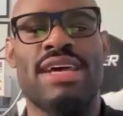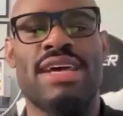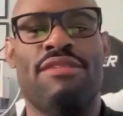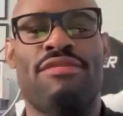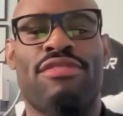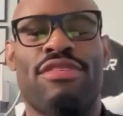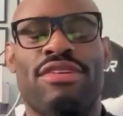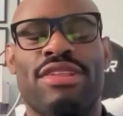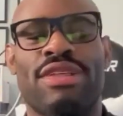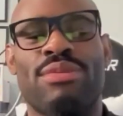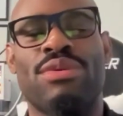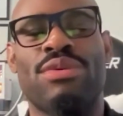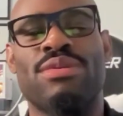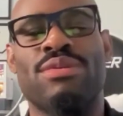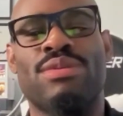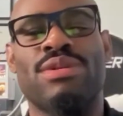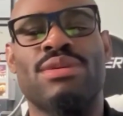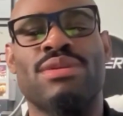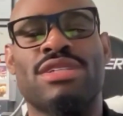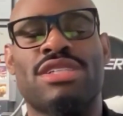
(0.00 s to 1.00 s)
definitely.
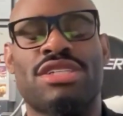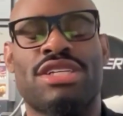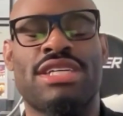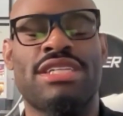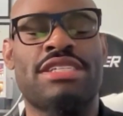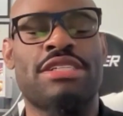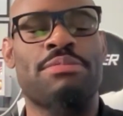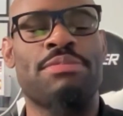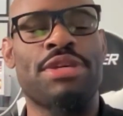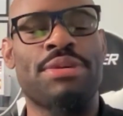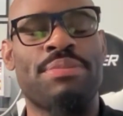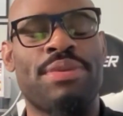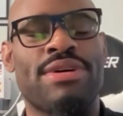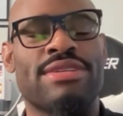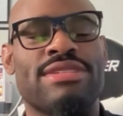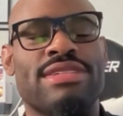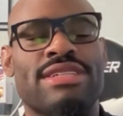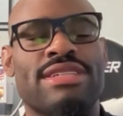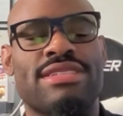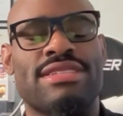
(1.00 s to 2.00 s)
We'll exchange some
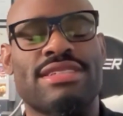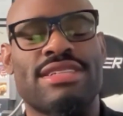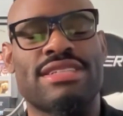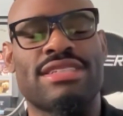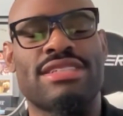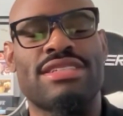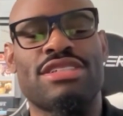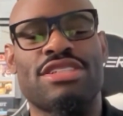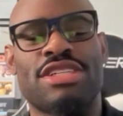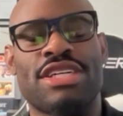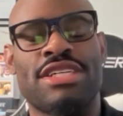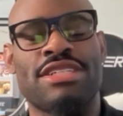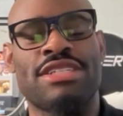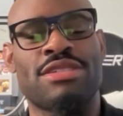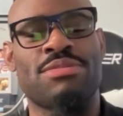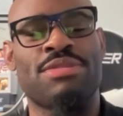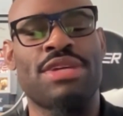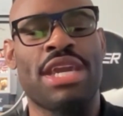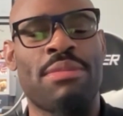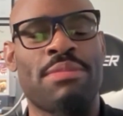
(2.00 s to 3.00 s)
emails. Let's exchange
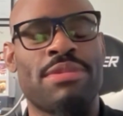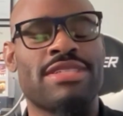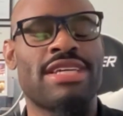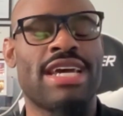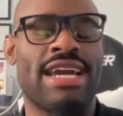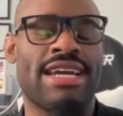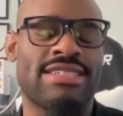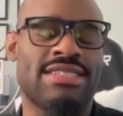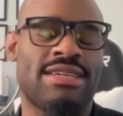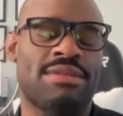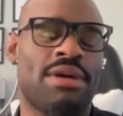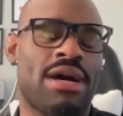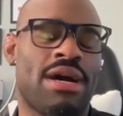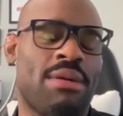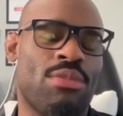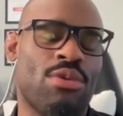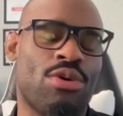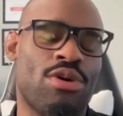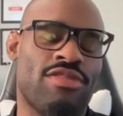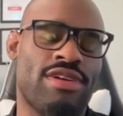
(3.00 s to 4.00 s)
some gamer tags. I'm
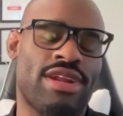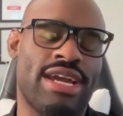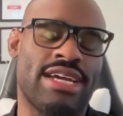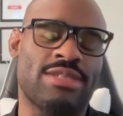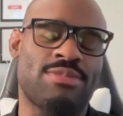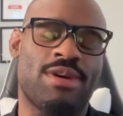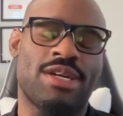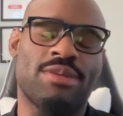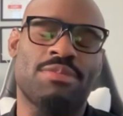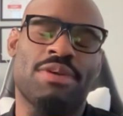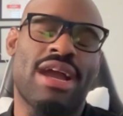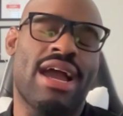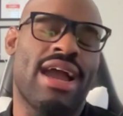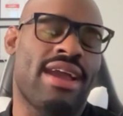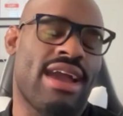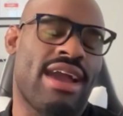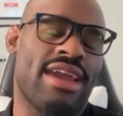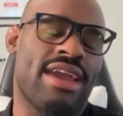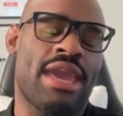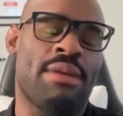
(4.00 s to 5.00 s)
more of an Xbox.
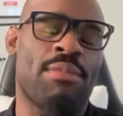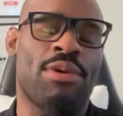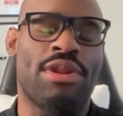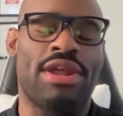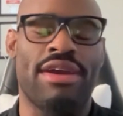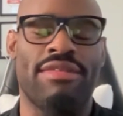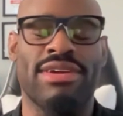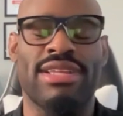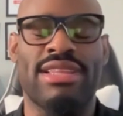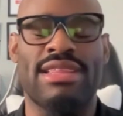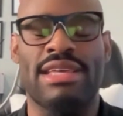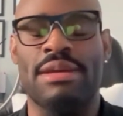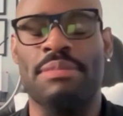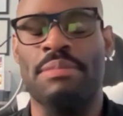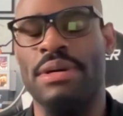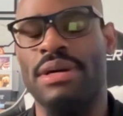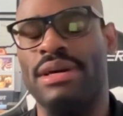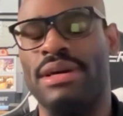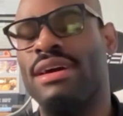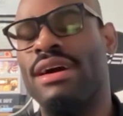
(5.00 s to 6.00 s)
I game on everything,
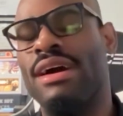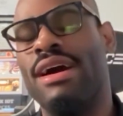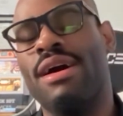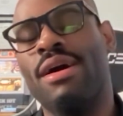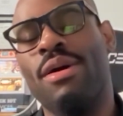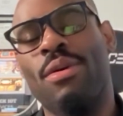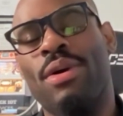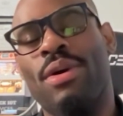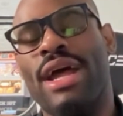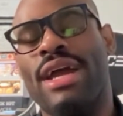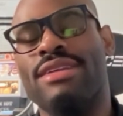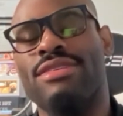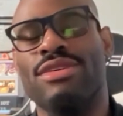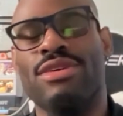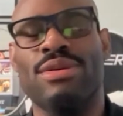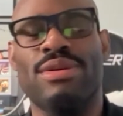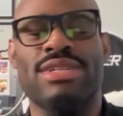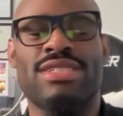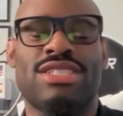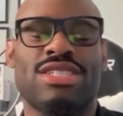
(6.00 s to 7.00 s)
but when I
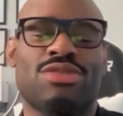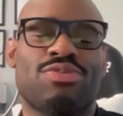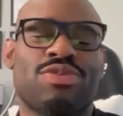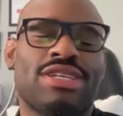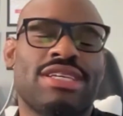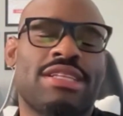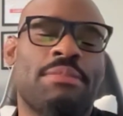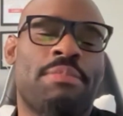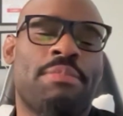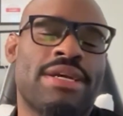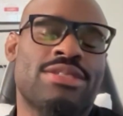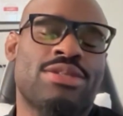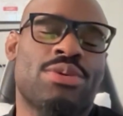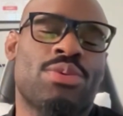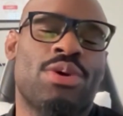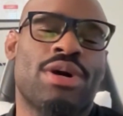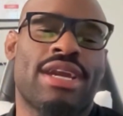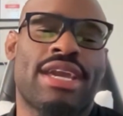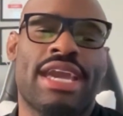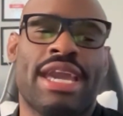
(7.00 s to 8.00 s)
do, it just really depends on
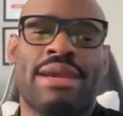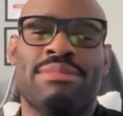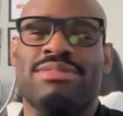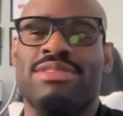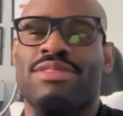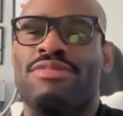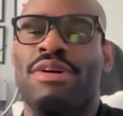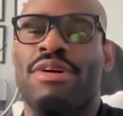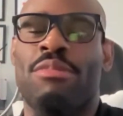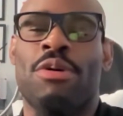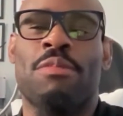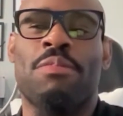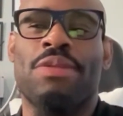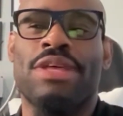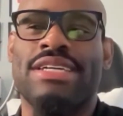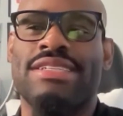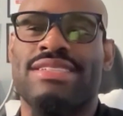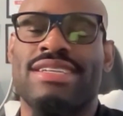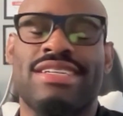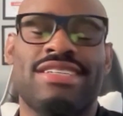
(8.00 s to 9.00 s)
what games. If I'm on
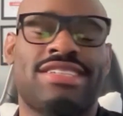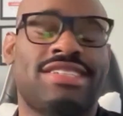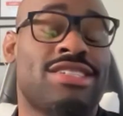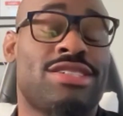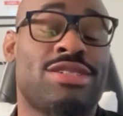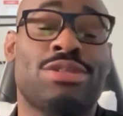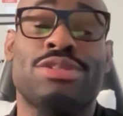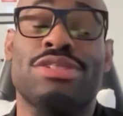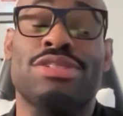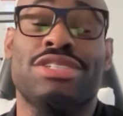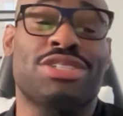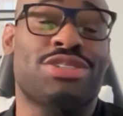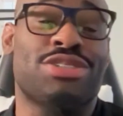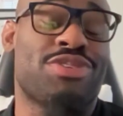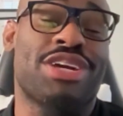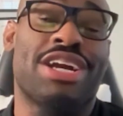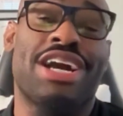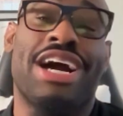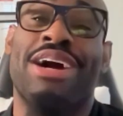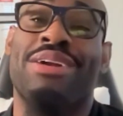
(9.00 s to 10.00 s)
PlayStation, it's usually just
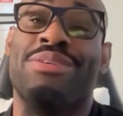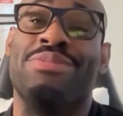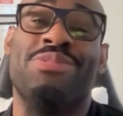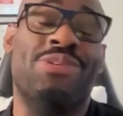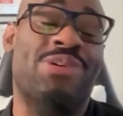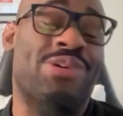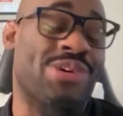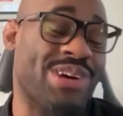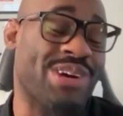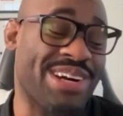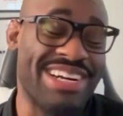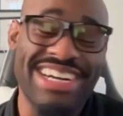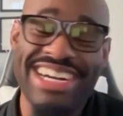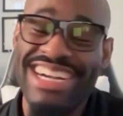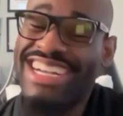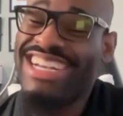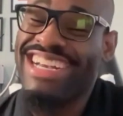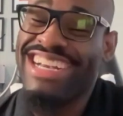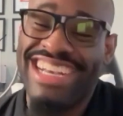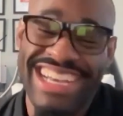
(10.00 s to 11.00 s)
for God of War.
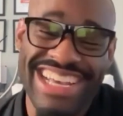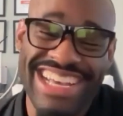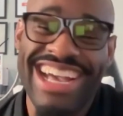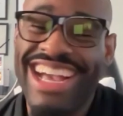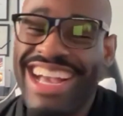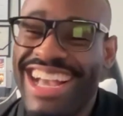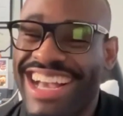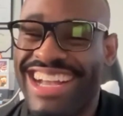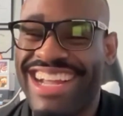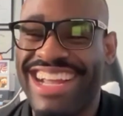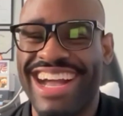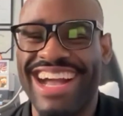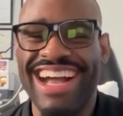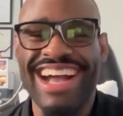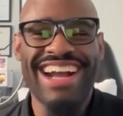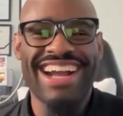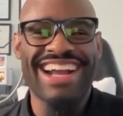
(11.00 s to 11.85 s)
Okay,